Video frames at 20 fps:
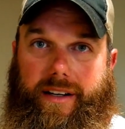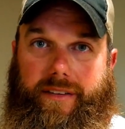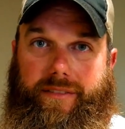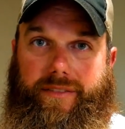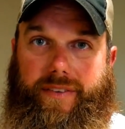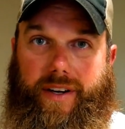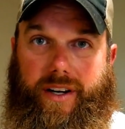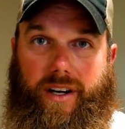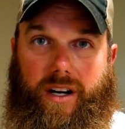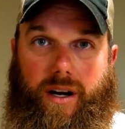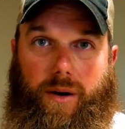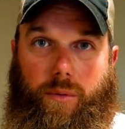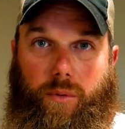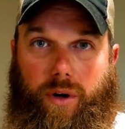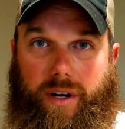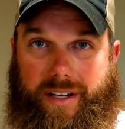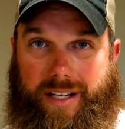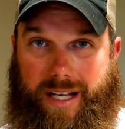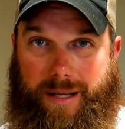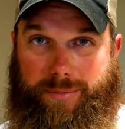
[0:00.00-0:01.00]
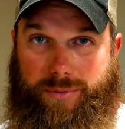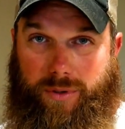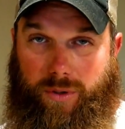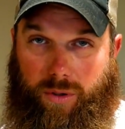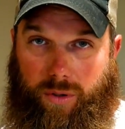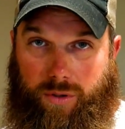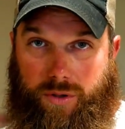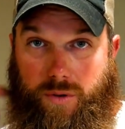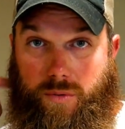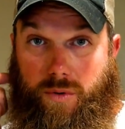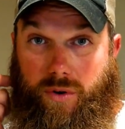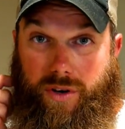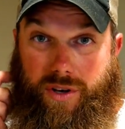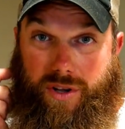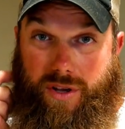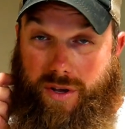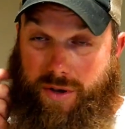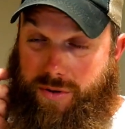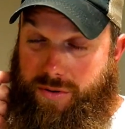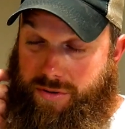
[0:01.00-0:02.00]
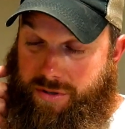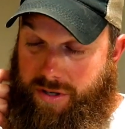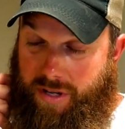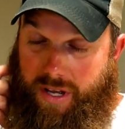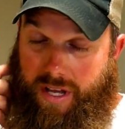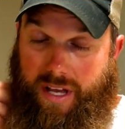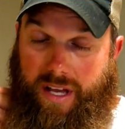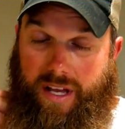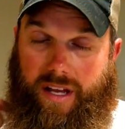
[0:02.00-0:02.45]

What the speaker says: and figure out what types of oil you want to use.